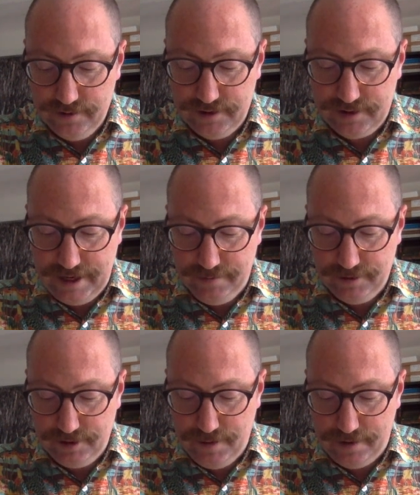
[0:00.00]

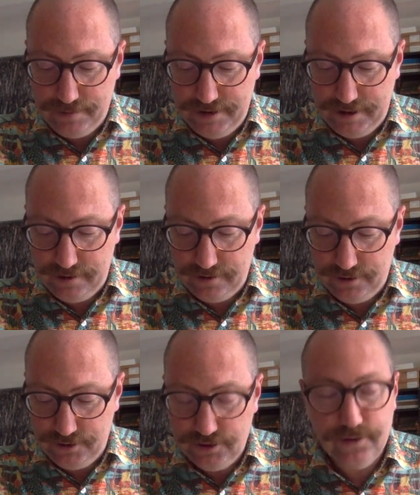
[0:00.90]
statements about
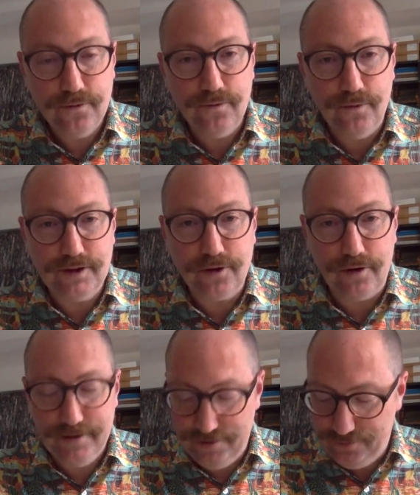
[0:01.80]
particulars which
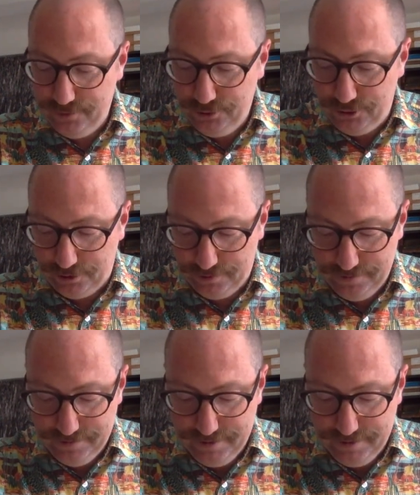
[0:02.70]
are in the future,